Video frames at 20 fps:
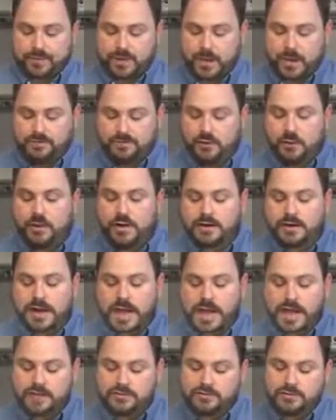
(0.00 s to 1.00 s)
If you wanted to
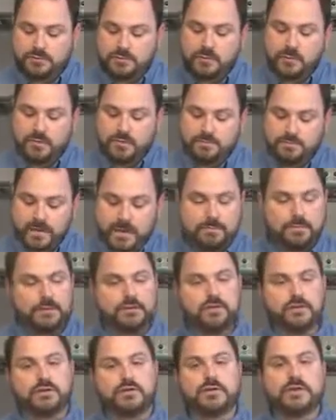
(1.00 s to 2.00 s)
add some more pepper
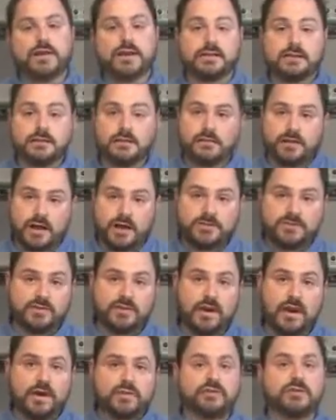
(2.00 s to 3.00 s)
to it, you could add a little hot
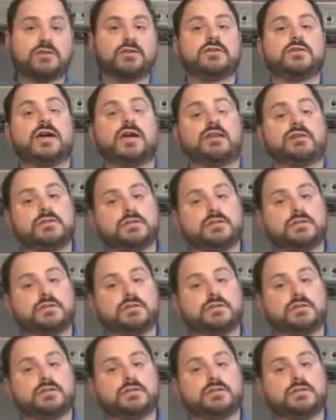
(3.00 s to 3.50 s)
sauce. You could add a